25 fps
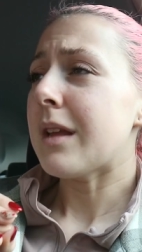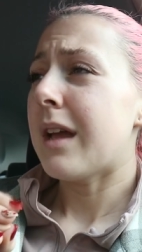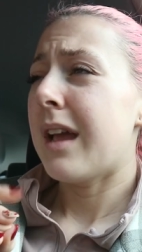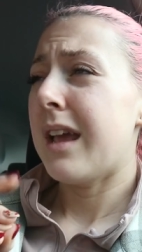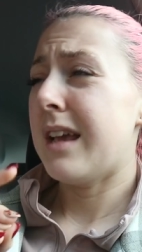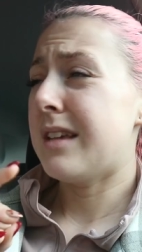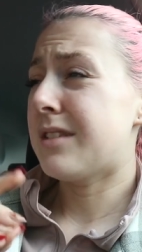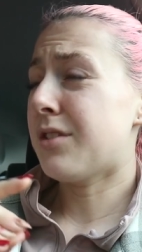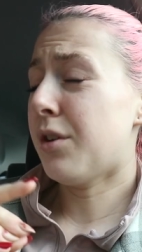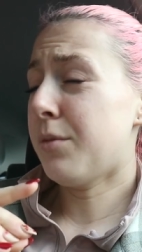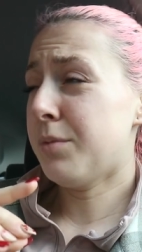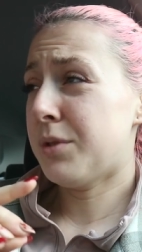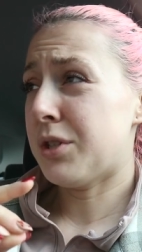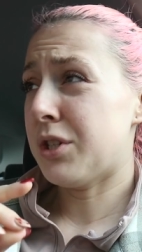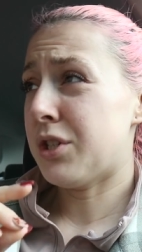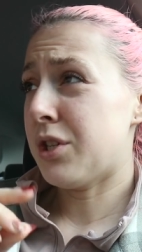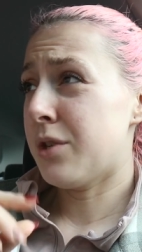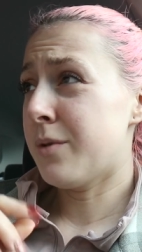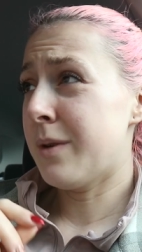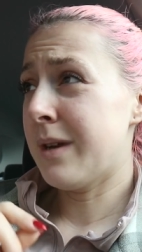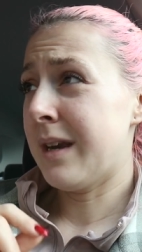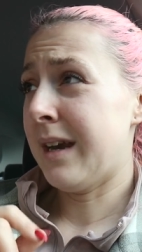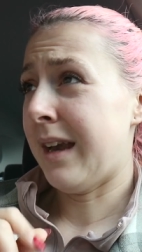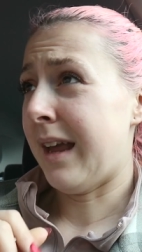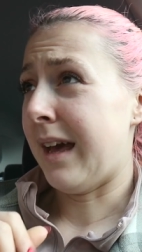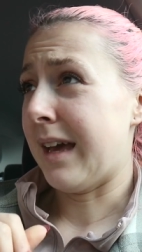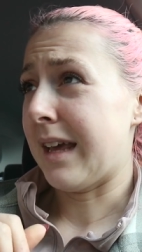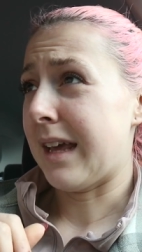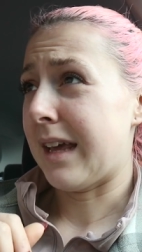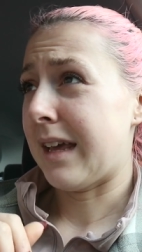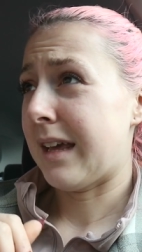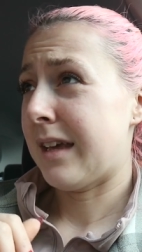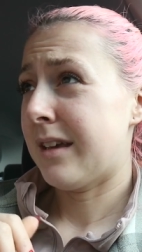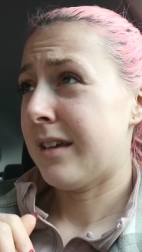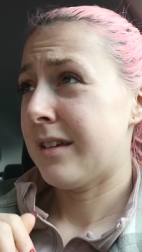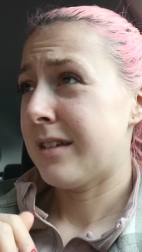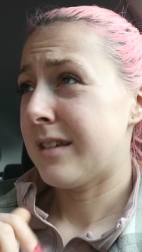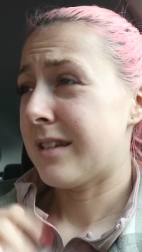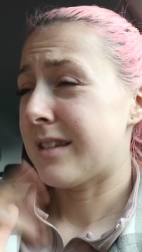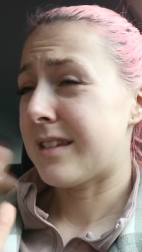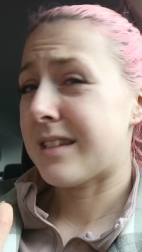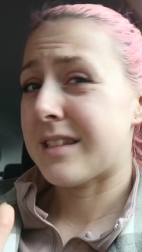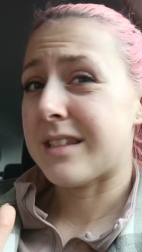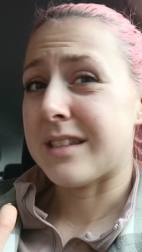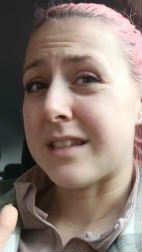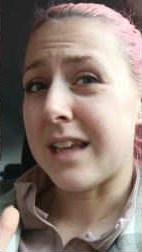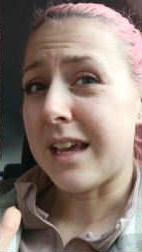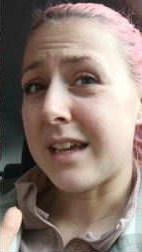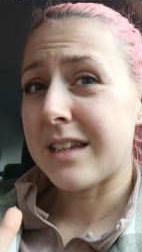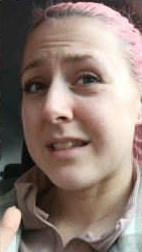He's up to doing like
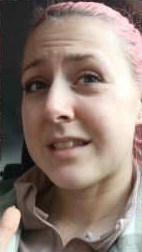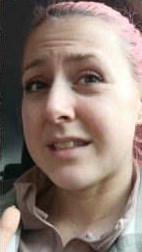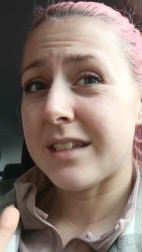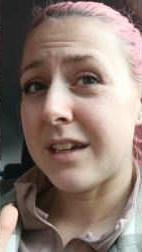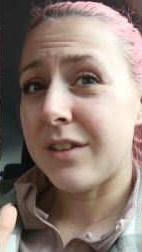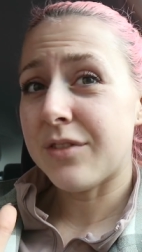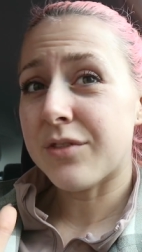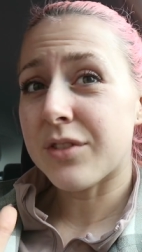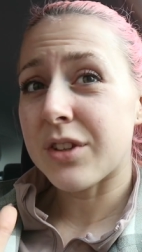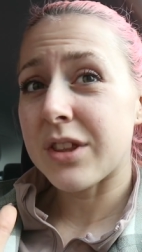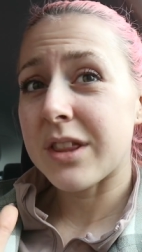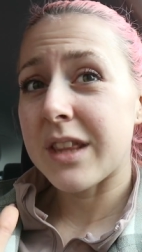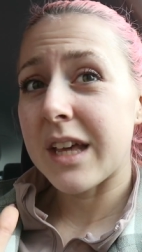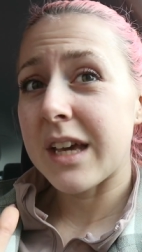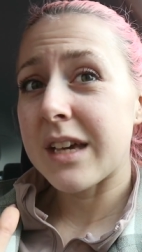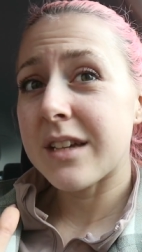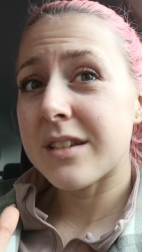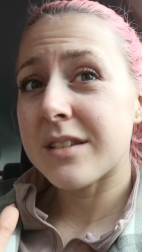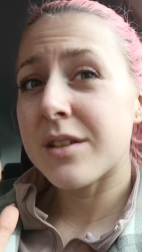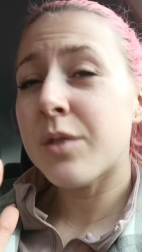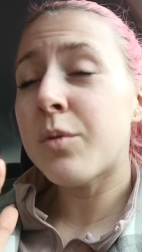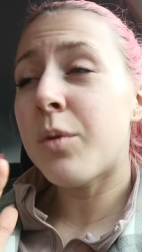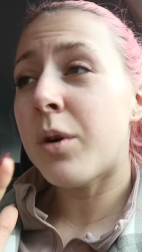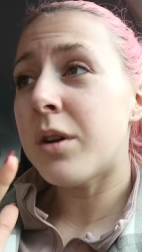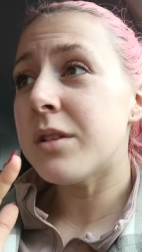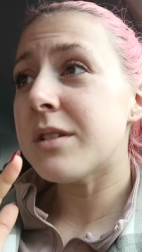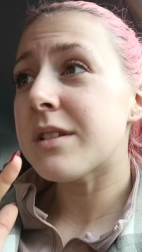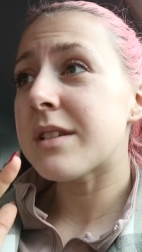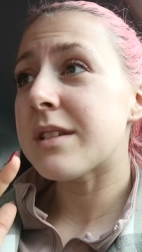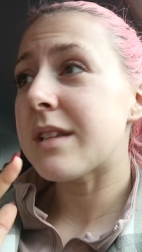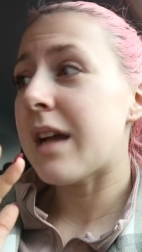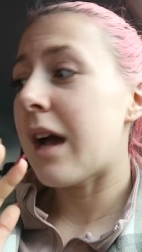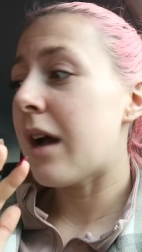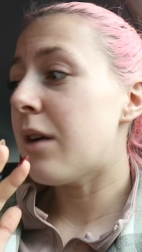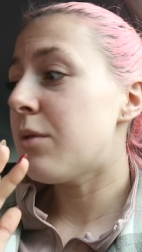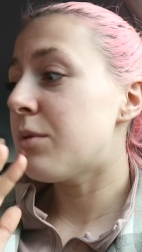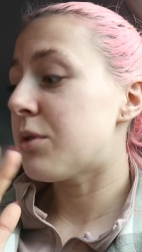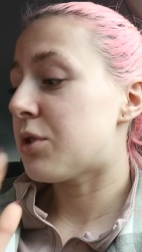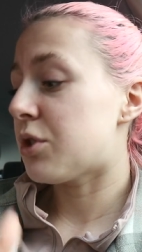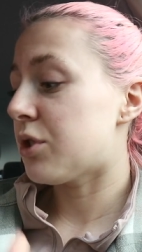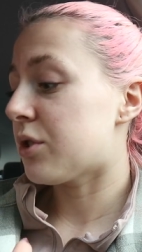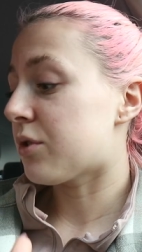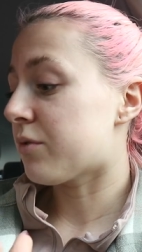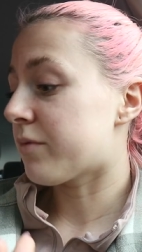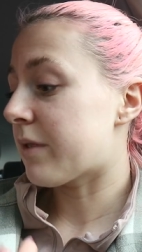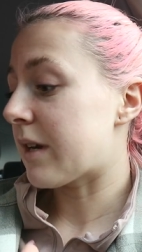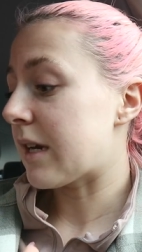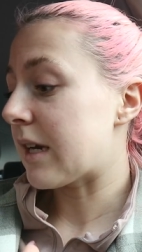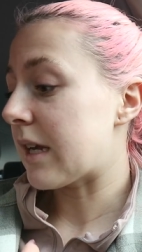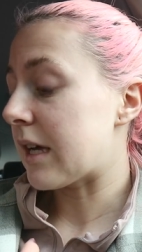6 different things at once now, which
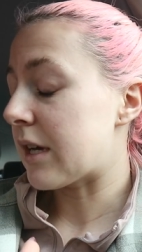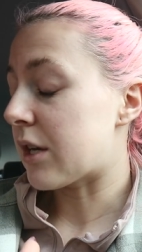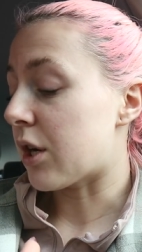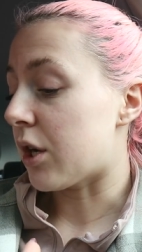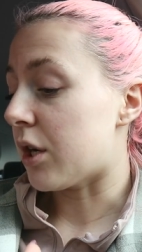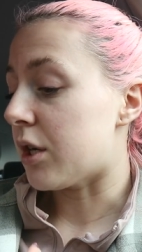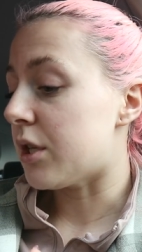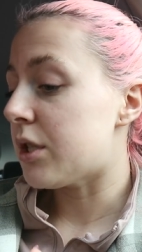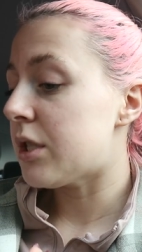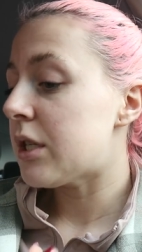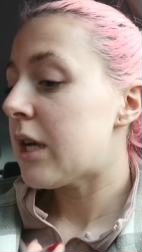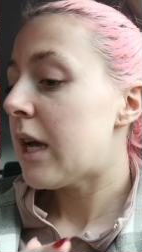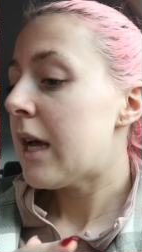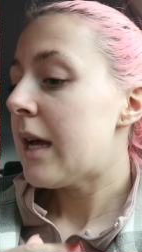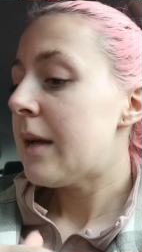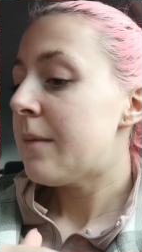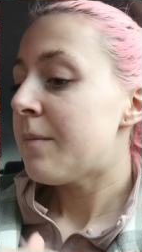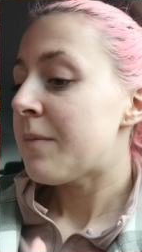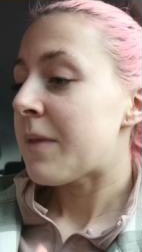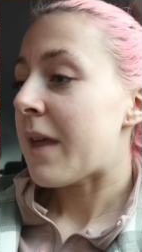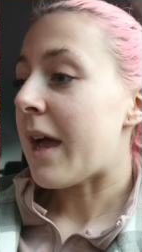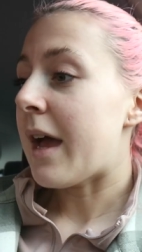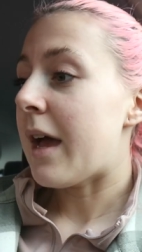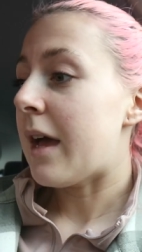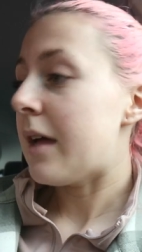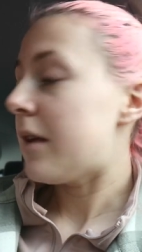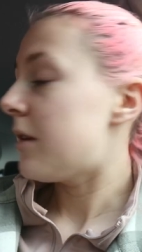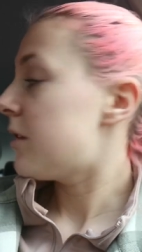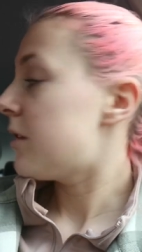is really good. You're